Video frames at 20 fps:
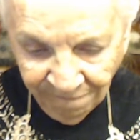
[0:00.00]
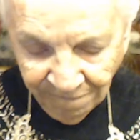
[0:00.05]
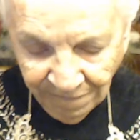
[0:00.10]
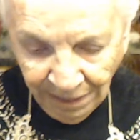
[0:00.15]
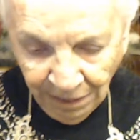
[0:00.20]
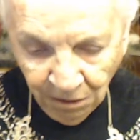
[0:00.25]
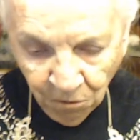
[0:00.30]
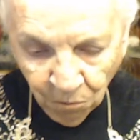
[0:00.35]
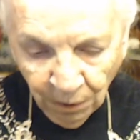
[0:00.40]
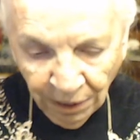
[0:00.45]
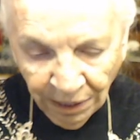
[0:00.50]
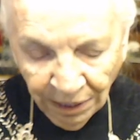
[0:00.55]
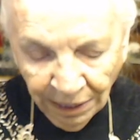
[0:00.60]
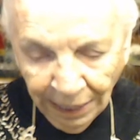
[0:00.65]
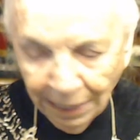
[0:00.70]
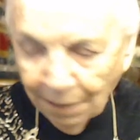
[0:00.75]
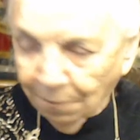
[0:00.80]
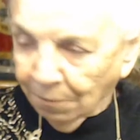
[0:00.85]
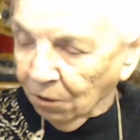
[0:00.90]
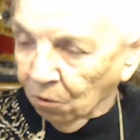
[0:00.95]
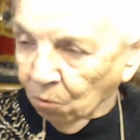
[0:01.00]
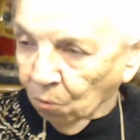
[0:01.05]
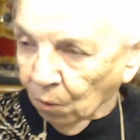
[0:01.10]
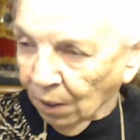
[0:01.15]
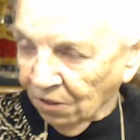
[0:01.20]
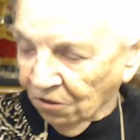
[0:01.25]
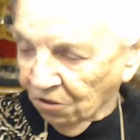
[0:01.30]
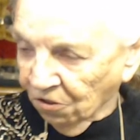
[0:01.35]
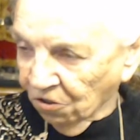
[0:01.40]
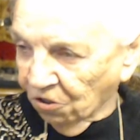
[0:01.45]
And when Laban
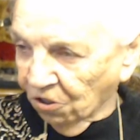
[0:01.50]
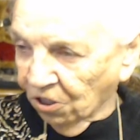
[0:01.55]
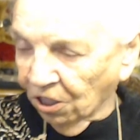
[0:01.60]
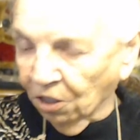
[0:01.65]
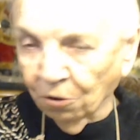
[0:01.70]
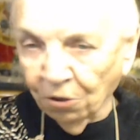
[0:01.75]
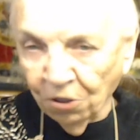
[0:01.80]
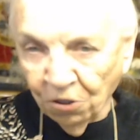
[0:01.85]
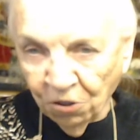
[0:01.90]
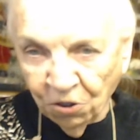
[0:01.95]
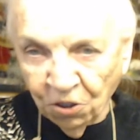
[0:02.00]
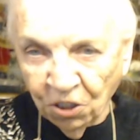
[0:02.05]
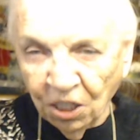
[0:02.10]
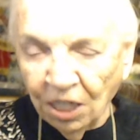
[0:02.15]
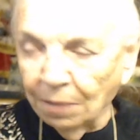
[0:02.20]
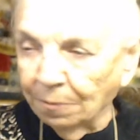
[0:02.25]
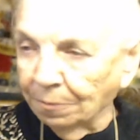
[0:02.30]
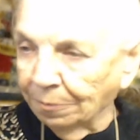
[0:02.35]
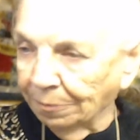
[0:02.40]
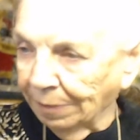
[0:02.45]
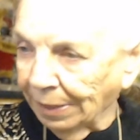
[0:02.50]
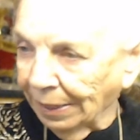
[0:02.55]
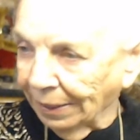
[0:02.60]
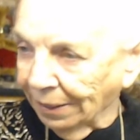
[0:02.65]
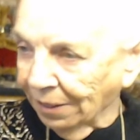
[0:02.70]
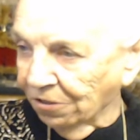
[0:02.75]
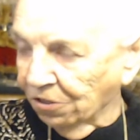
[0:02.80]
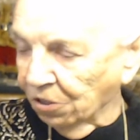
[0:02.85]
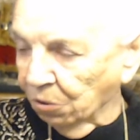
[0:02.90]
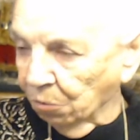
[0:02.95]
went to shear his sheep, I
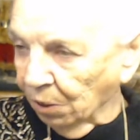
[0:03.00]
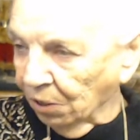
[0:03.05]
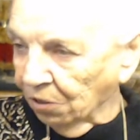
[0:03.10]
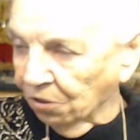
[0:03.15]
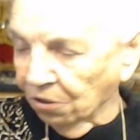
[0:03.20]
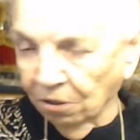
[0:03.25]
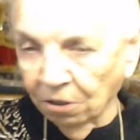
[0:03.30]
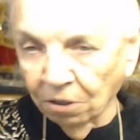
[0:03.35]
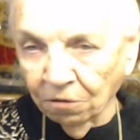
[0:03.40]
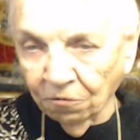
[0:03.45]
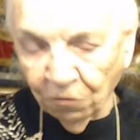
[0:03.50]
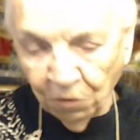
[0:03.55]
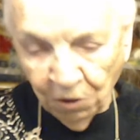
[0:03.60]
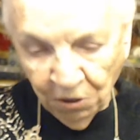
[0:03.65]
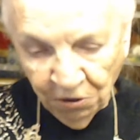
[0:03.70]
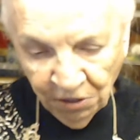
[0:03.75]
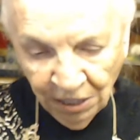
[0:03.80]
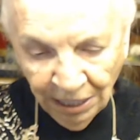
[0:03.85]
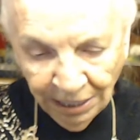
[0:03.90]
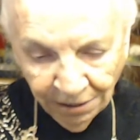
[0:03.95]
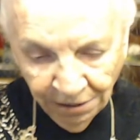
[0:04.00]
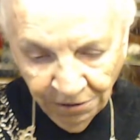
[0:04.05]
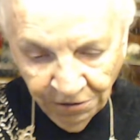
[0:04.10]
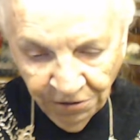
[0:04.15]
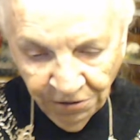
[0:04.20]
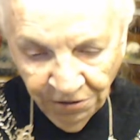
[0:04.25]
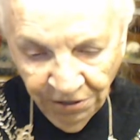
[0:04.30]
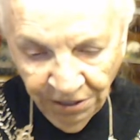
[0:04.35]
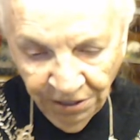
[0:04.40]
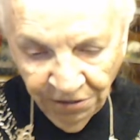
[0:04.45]
guess he went to look for his idols
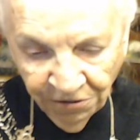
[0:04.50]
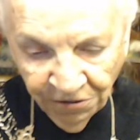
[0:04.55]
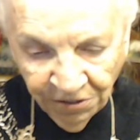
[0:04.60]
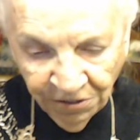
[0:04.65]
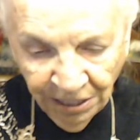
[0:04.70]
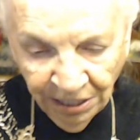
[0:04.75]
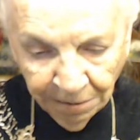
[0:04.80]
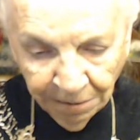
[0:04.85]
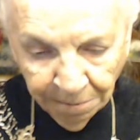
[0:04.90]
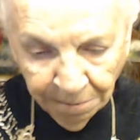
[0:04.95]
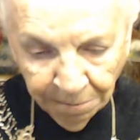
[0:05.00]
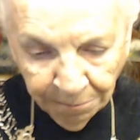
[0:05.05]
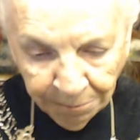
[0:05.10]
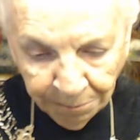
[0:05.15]
and didn't see them.